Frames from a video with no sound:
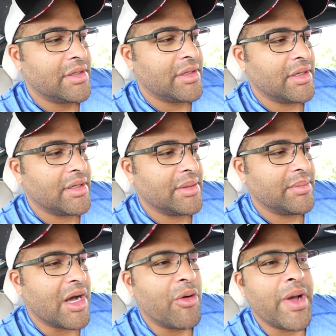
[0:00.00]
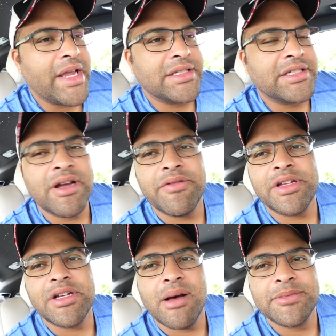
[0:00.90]
I'll wait until
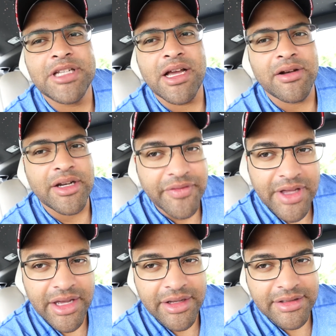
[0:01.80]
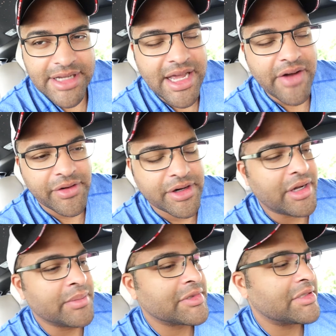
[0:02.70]
everything calms down. If that day ever
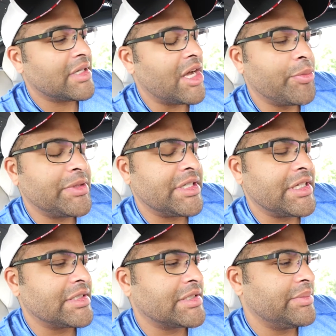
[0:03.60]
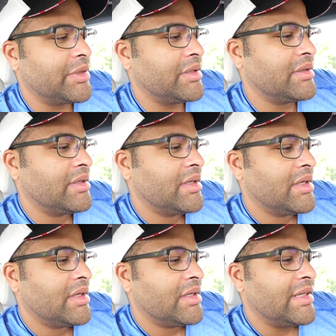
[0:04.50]
comes, I hope it does, but
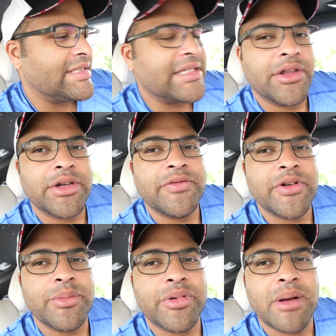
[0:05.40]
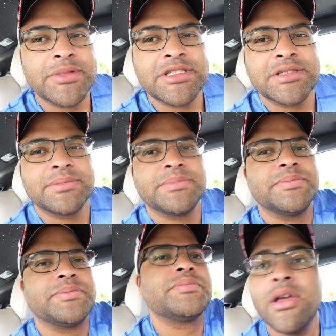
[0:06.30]
it's not looking very promising.
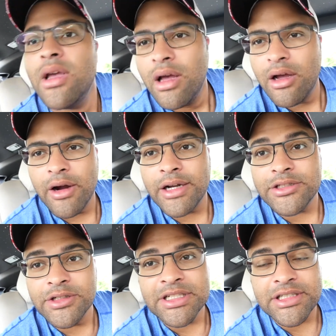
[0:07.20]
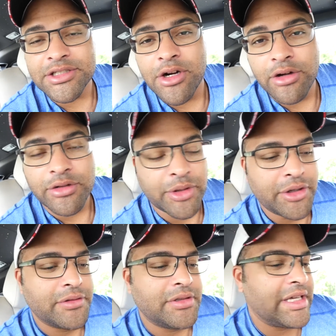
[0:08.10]
All right, so let's get this car on the
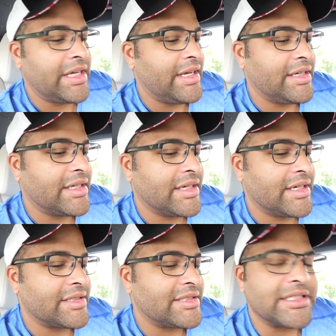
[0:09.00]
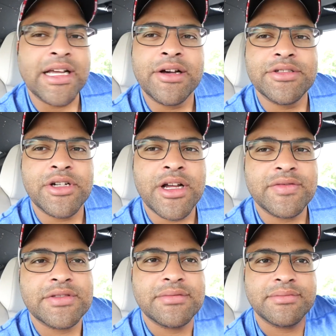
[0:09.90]
road and see how it
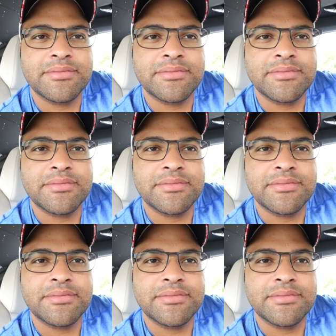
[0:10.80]
drives.